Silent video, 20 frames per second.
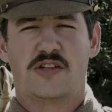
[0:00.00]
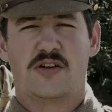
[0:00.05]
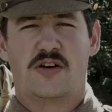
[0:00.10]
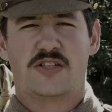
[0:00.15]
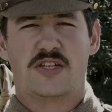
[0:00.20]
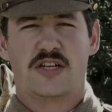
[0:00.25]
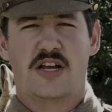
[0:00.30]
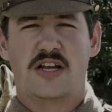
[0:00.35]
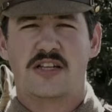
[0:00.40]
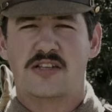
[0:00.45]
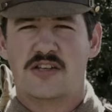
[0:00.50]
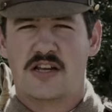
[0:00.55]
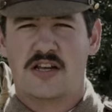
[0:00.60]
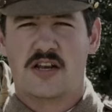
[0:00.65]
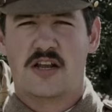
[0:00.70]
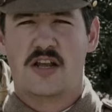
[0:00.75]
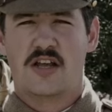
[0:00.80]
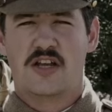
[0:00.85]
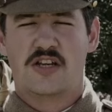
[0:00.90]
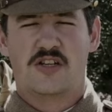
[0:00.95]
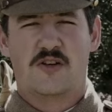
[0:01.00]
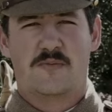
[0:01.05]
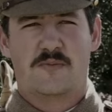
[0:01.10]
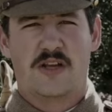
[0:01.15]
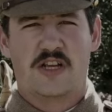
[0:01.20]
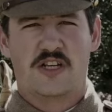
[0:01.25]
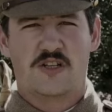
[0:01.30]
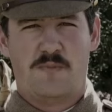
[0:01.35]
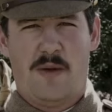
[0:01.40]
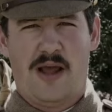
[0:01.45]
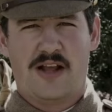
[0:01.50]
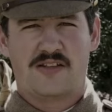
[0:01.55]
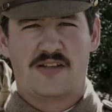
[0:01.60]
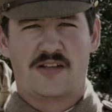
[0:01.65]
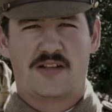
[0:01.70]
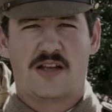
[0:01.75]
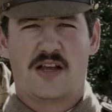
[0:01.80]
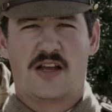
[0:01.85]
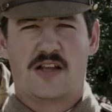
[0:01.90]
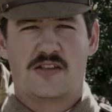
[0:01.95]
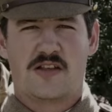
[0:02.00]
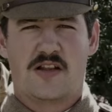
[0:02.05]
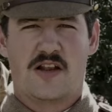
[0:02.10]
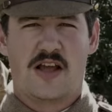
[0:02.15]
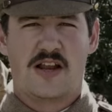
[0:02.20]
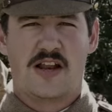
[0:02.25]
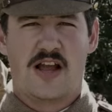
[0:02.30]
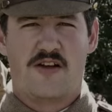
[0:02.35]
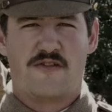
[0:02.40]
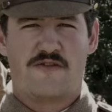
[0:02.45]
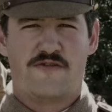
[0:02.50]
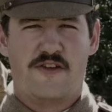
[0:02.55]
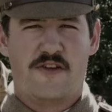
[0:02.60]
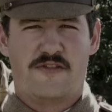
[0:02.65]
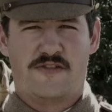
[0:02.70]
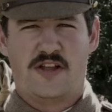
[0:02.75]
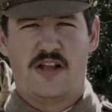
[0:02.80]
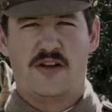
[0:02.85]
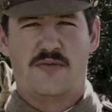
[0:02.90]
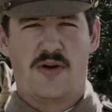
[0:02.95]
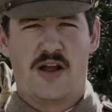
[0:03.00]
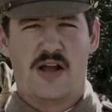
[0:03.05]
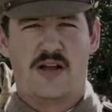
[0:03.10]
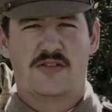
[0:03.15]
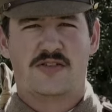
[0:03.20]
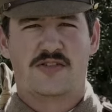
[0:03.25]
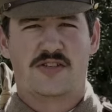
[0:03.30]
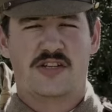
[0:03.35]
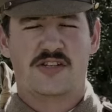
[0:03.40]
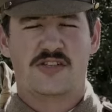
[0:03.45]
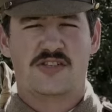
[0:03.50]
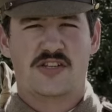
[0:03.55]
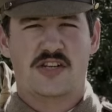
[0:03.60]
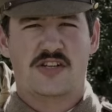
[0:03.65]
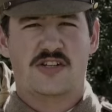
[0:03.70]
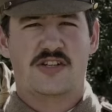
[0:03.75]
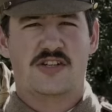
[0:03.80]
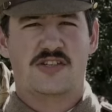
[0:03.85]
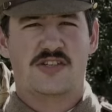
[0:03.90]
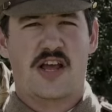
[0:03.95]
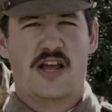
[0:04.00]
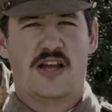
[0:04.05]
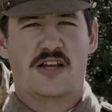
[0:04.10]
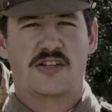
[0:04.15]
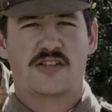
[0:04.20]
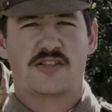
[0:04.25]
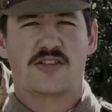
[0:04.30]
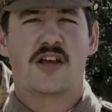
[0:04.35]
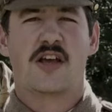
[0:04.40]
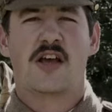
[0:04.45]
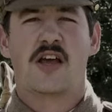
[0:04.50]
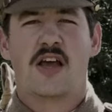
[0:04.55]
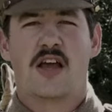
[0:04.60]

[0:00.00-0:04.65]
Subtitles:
to 1918 should be expected to lay down 15 rounds in 60 seconds